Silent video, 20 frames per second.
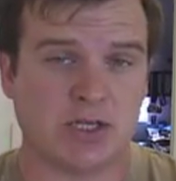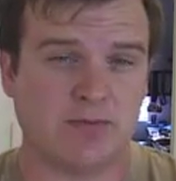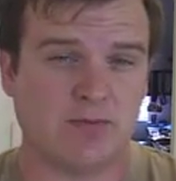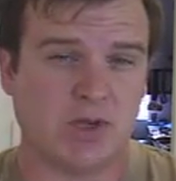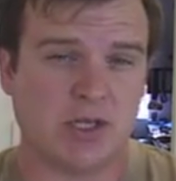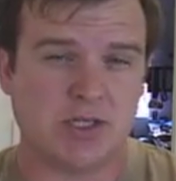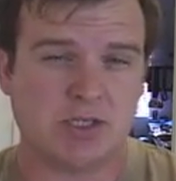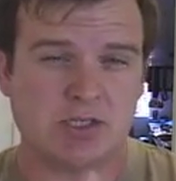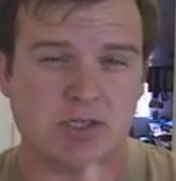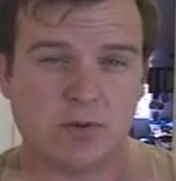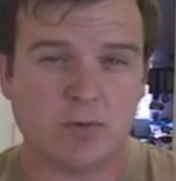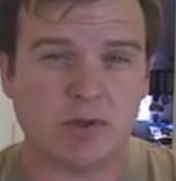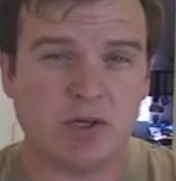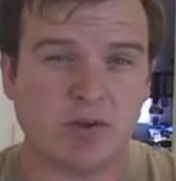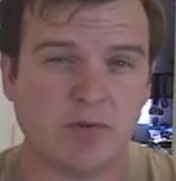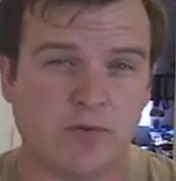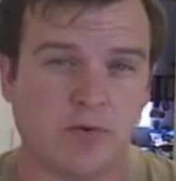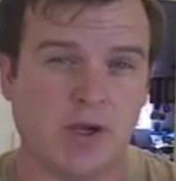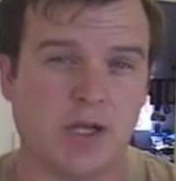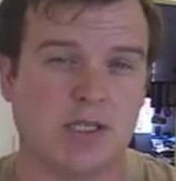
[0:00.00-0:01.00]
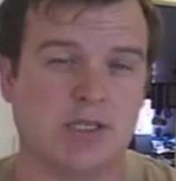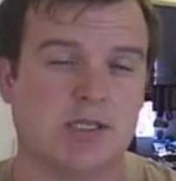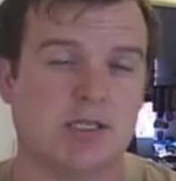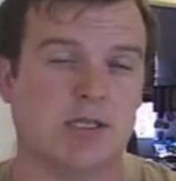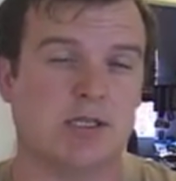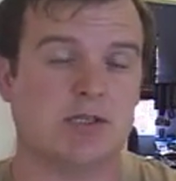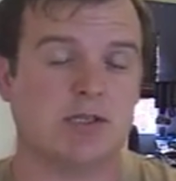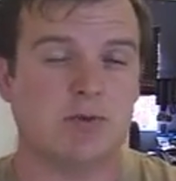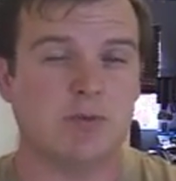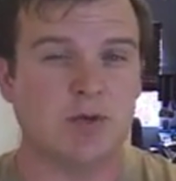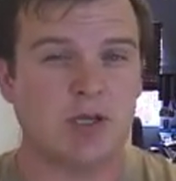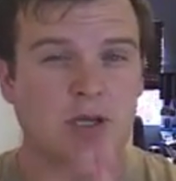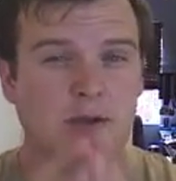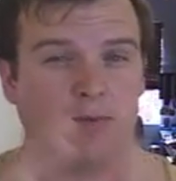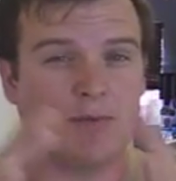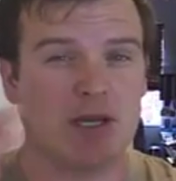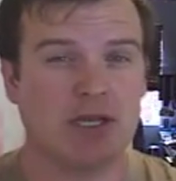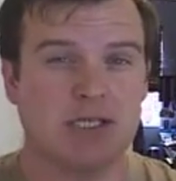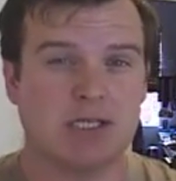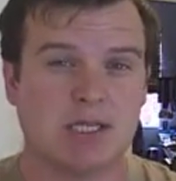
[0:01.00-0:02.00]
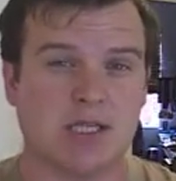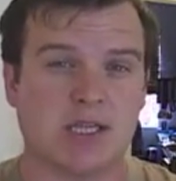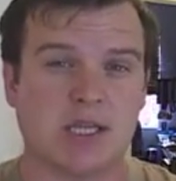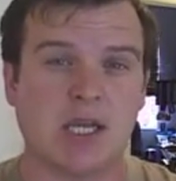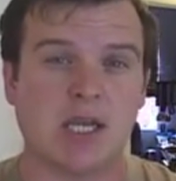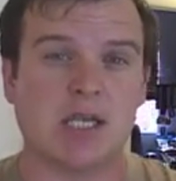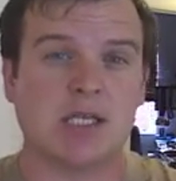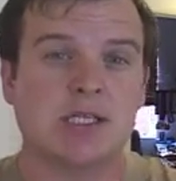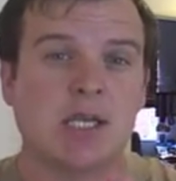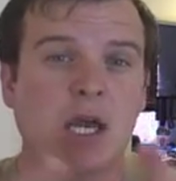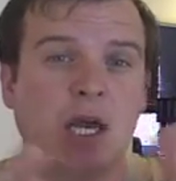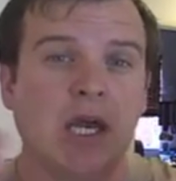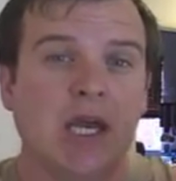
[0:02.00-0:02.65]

made so many friends, done so many amazing things